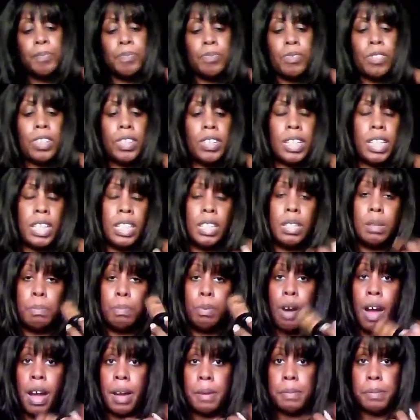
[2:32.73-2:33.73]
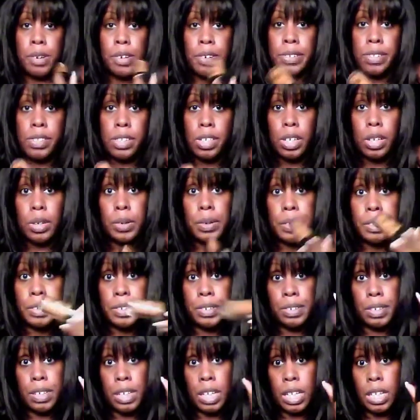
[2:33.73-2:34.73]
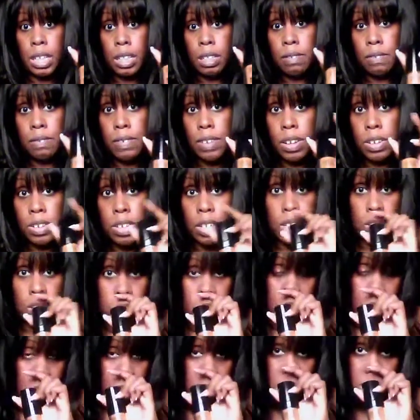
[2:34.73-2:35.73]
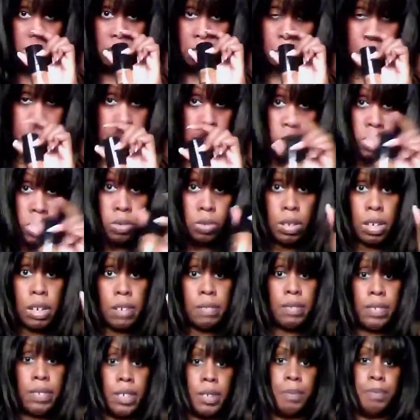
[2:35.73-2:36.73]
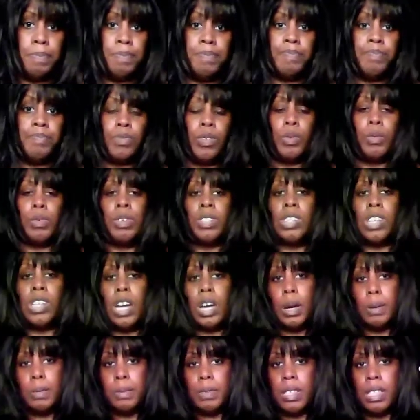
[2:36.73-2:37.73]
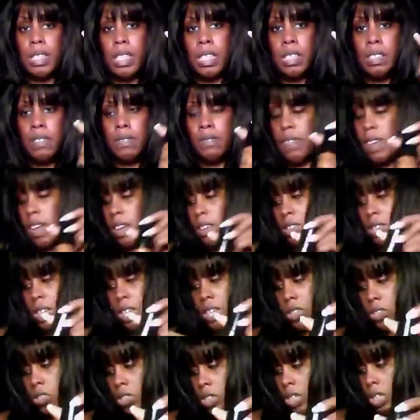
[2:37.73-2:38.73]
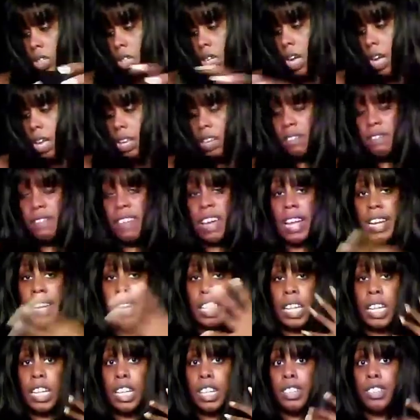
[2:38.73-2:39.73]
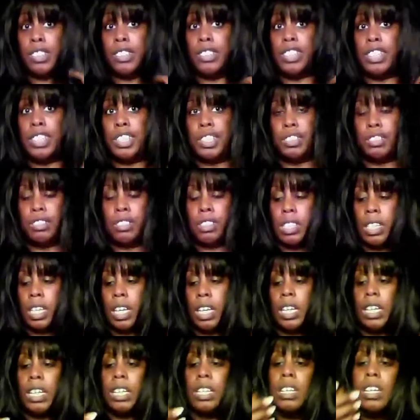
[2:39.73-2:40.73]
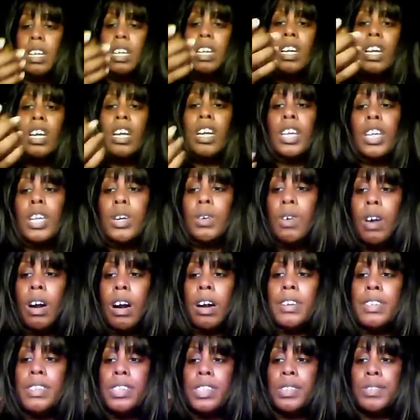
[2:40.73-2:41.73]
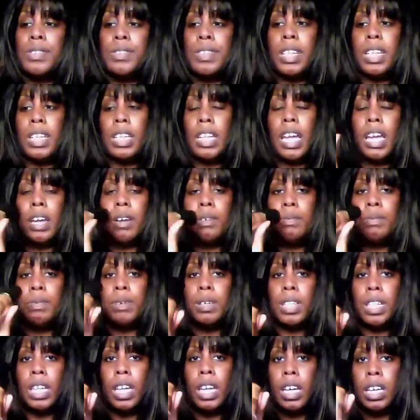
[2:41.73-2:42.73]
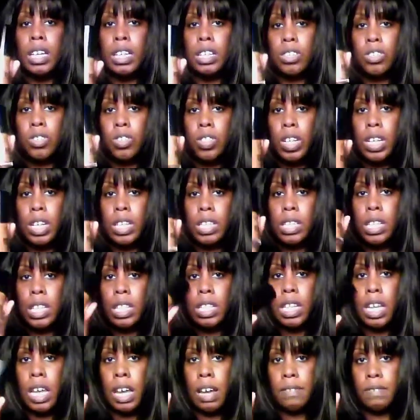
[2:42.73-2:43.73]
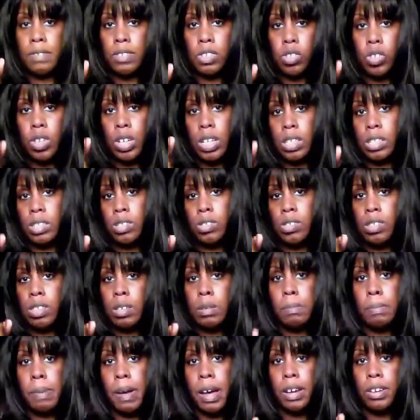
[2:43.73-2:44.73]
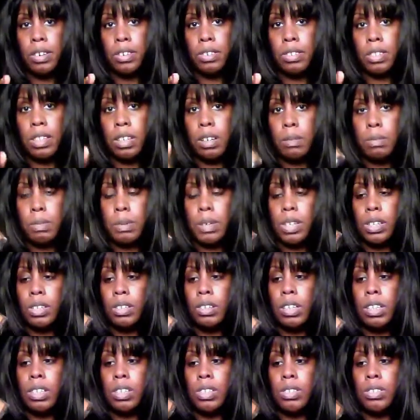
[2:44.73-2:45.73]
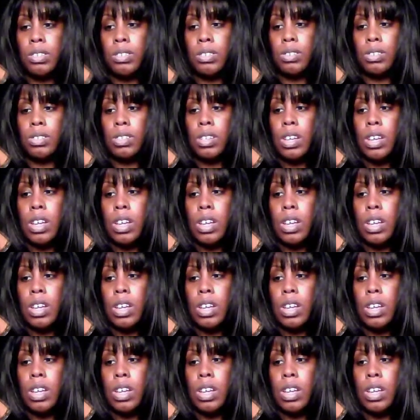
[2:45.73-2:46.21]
You need the primer to go underneath the foundation to match whatever, which helps this foundation kind of adhere to your skin. You also need a really good and they have a translucent powder there, but you can use,